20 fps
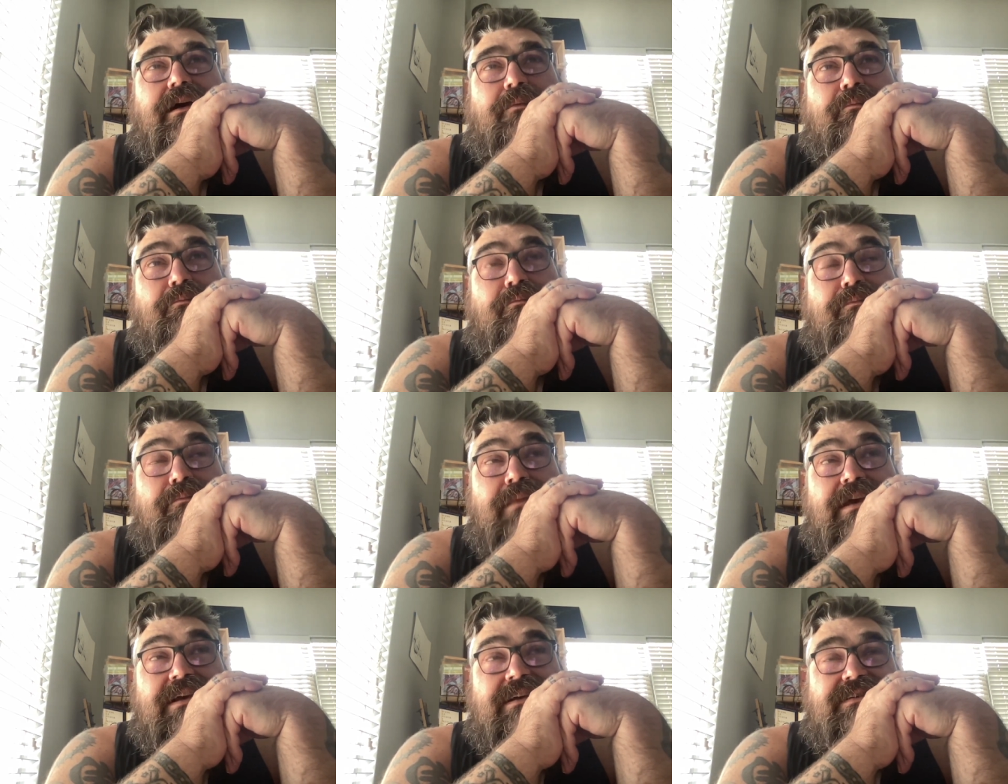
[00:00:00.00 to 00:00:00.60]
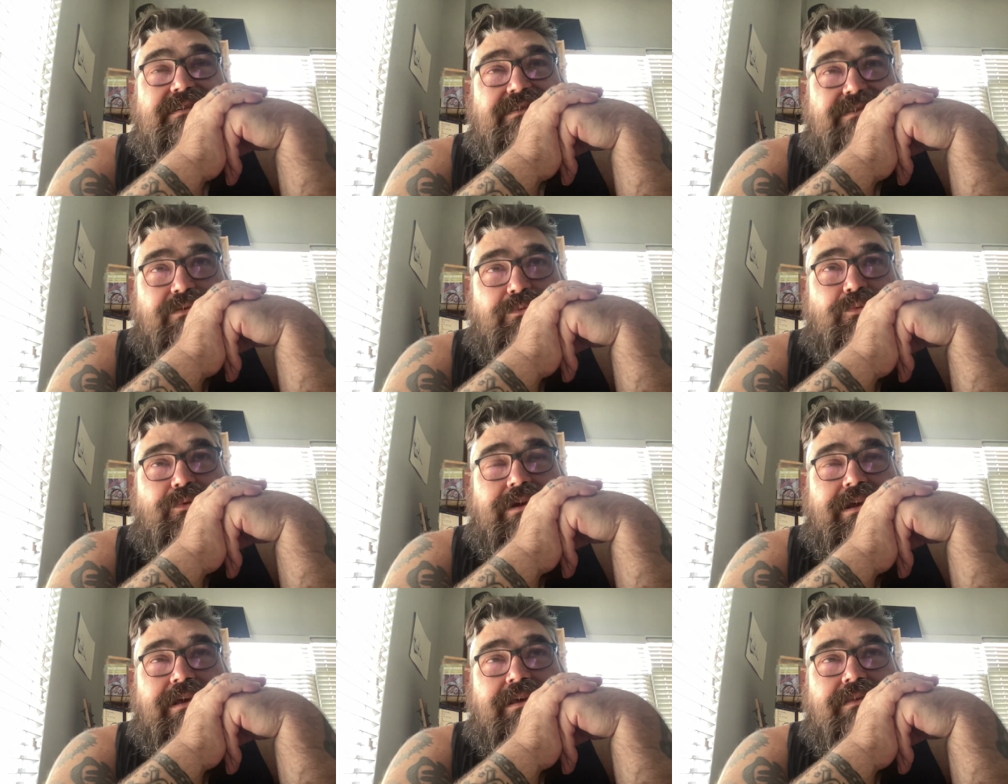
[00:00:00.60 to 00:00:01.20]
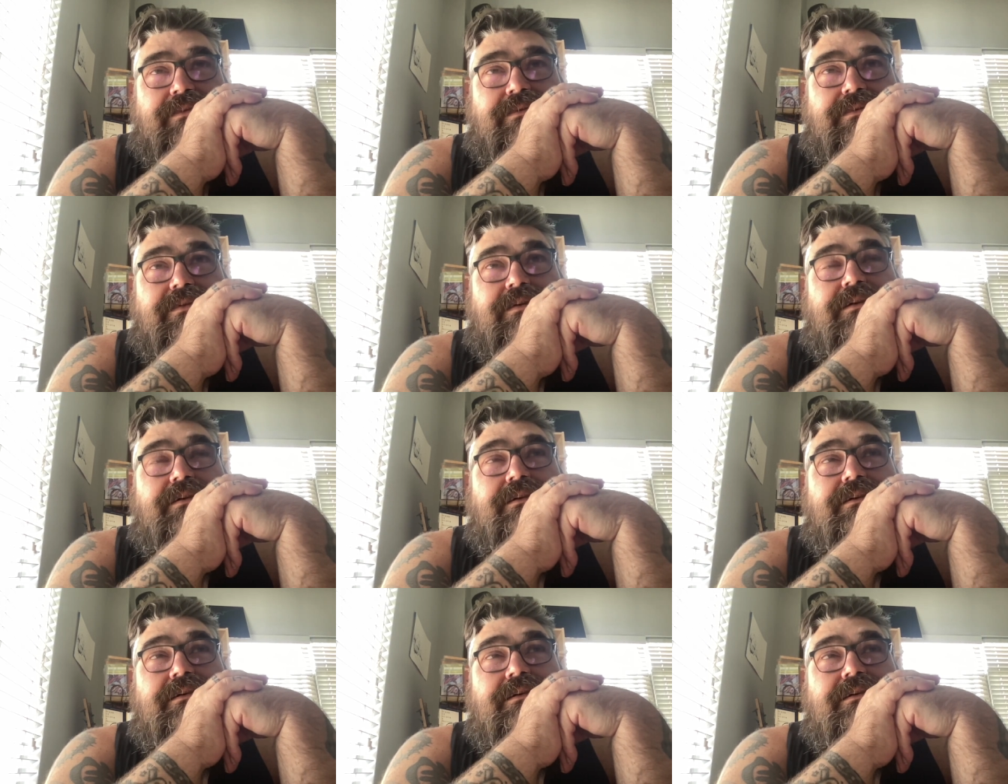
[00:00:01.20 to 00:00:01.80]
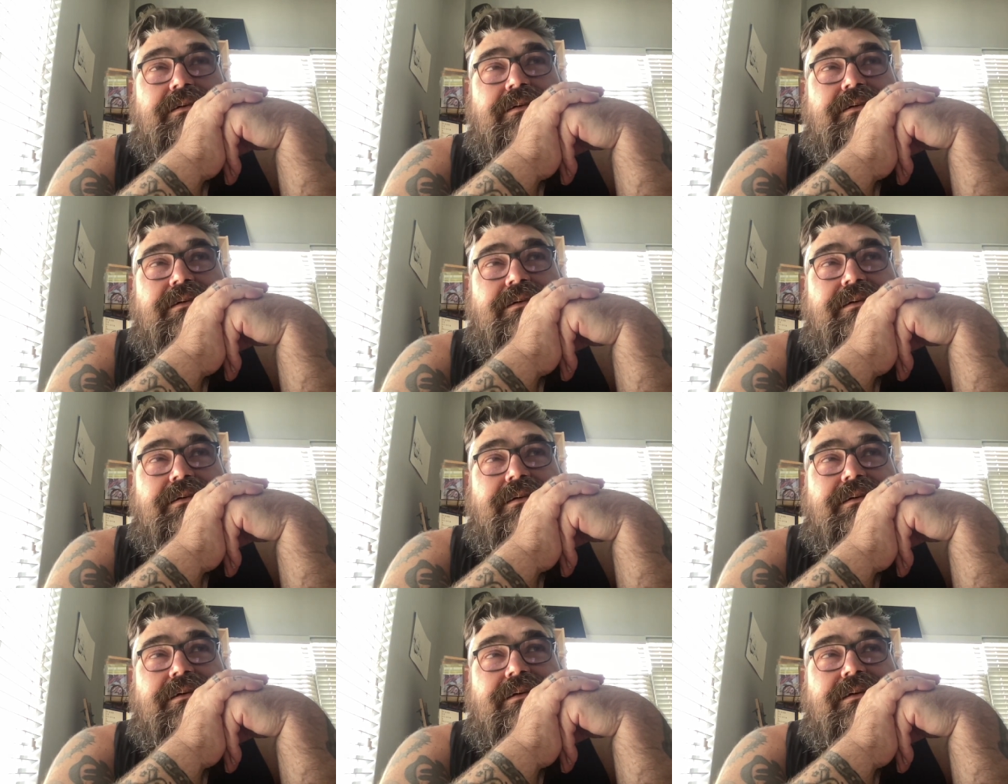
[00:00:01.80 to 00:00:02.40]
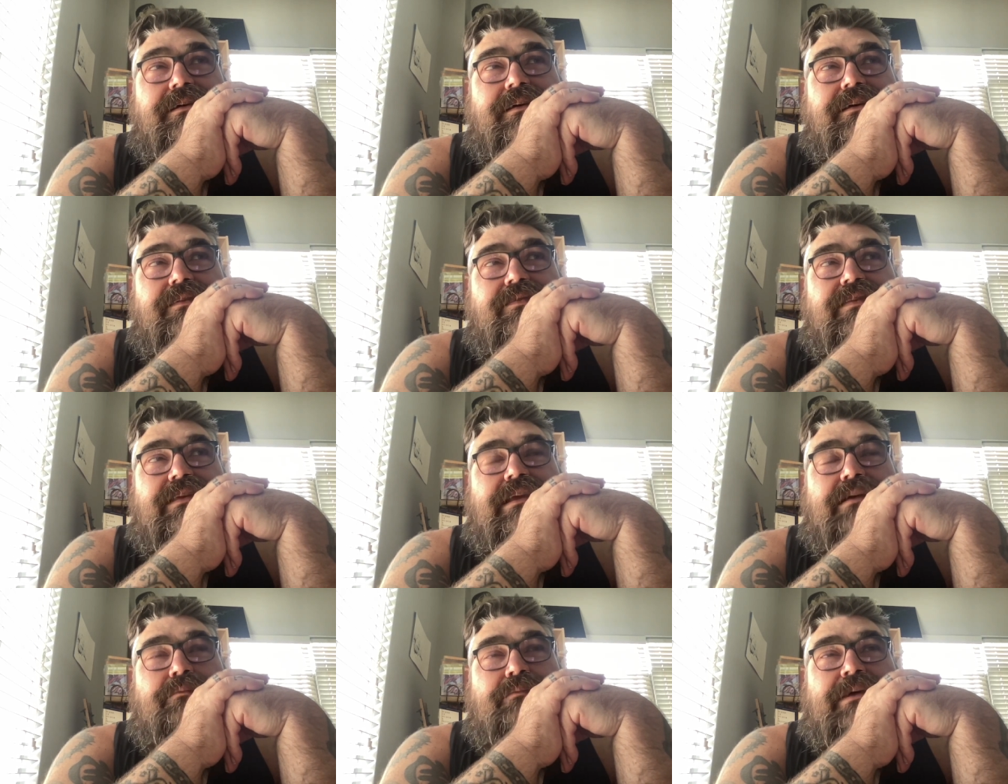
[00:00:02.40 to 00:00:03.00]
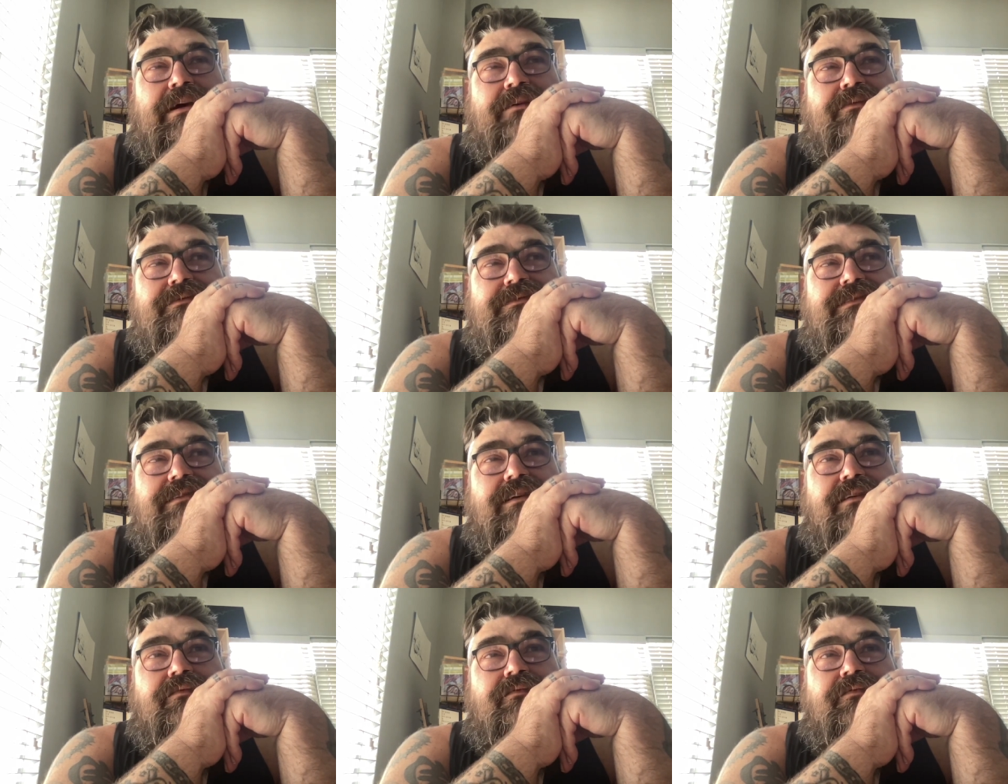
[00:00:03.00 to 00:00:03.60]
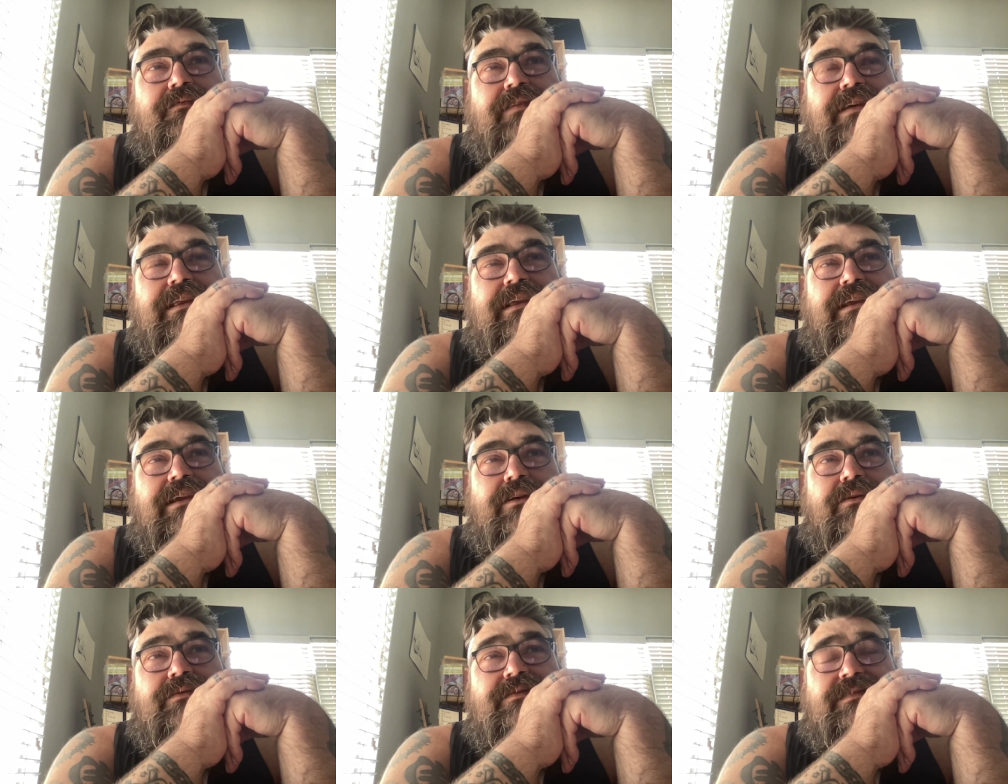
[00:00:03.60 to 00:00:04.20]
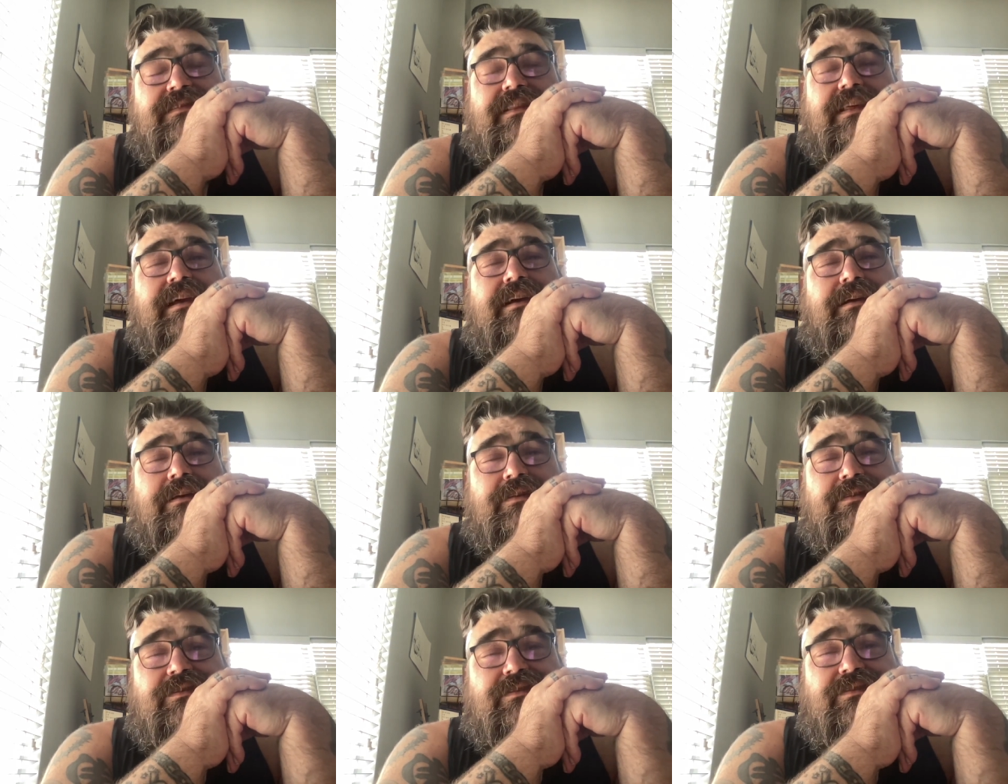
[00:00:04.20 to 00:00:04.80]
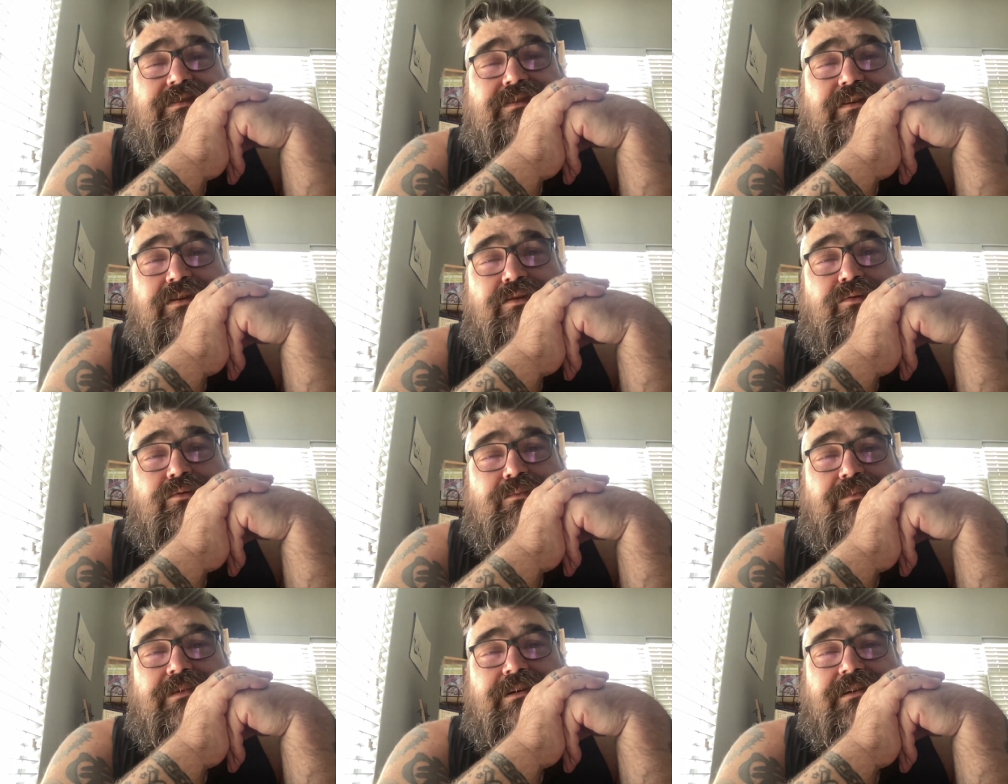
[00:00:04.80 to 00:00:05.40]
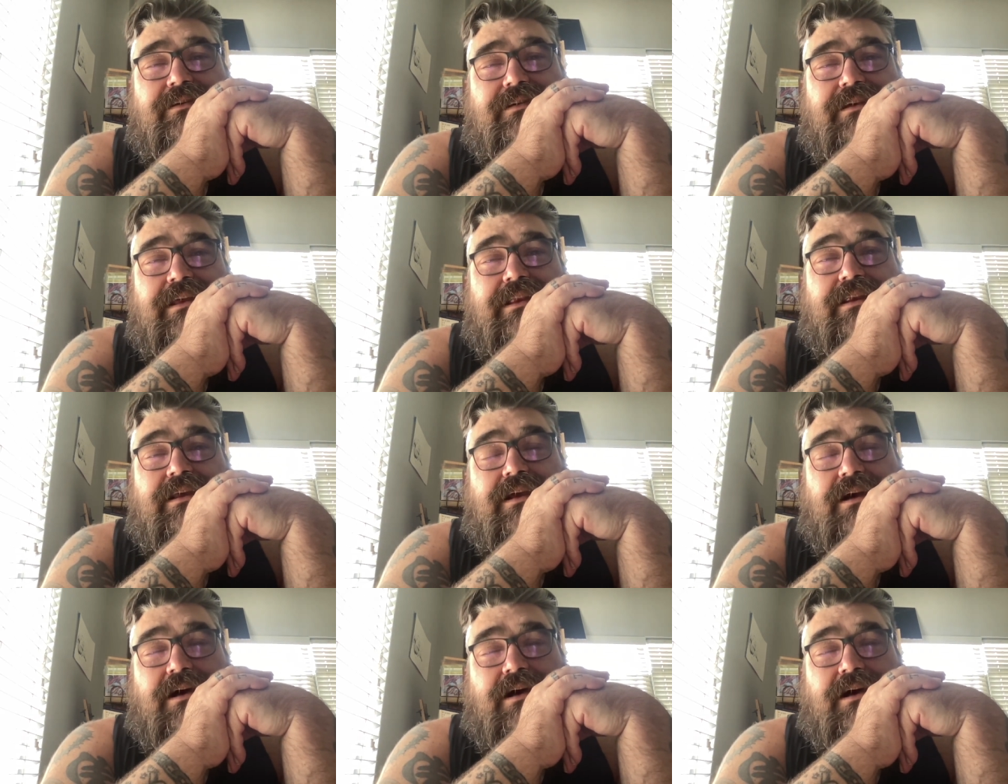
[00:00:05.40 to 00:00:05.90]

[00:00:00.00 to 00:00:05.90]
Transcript: mixed with the amount of videos they consume and